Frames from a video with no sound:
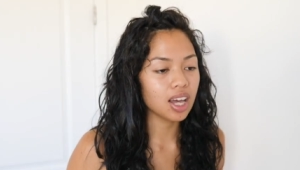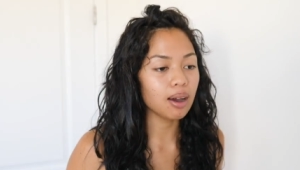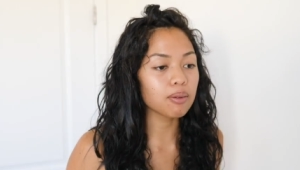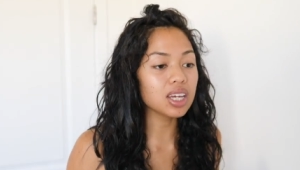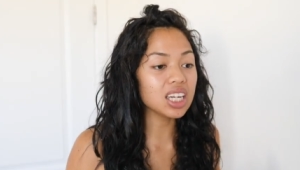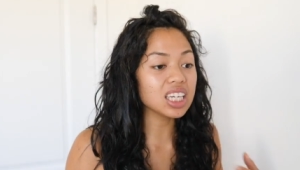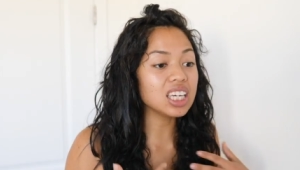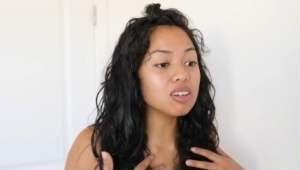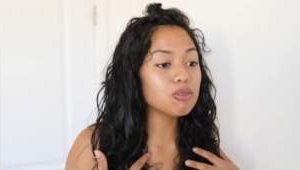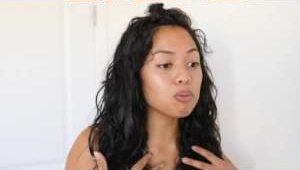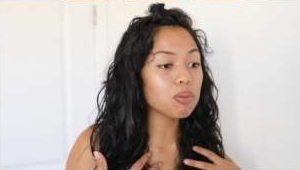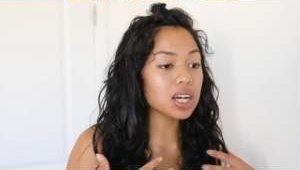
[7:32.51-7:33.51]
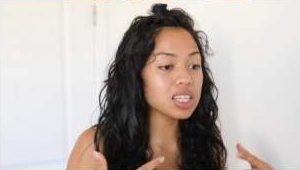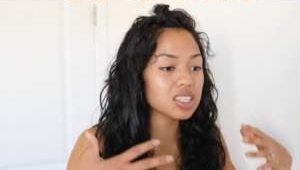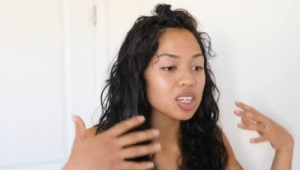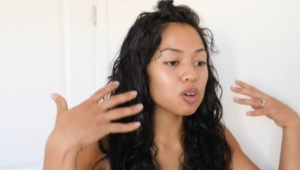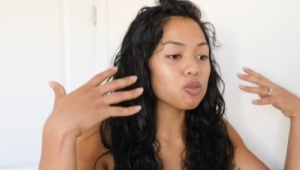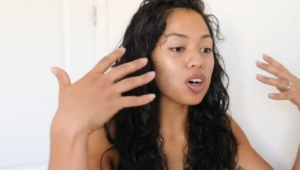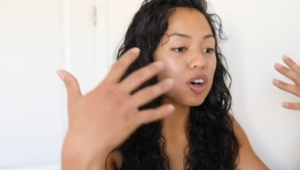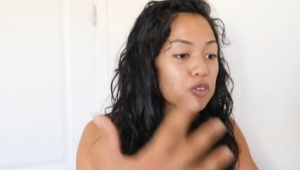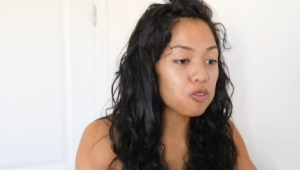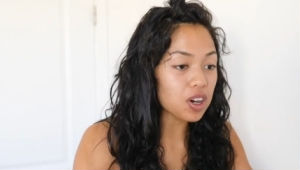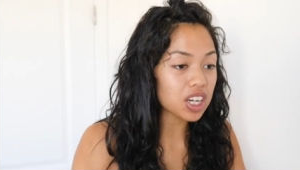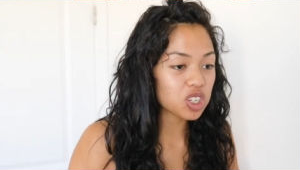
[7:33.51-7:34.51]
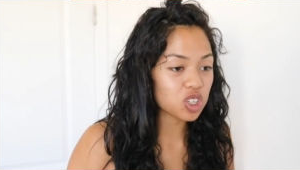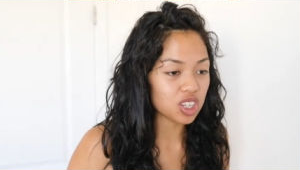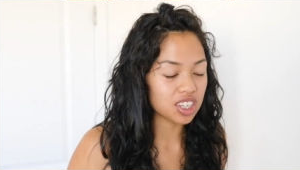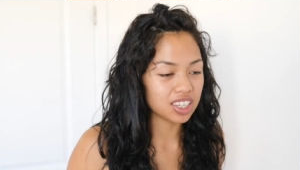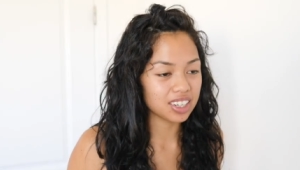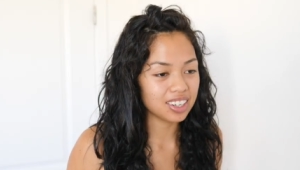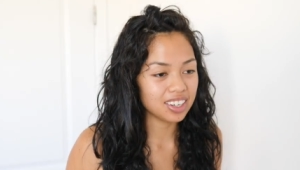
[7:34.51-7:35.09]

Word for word: I'm going to give myself affection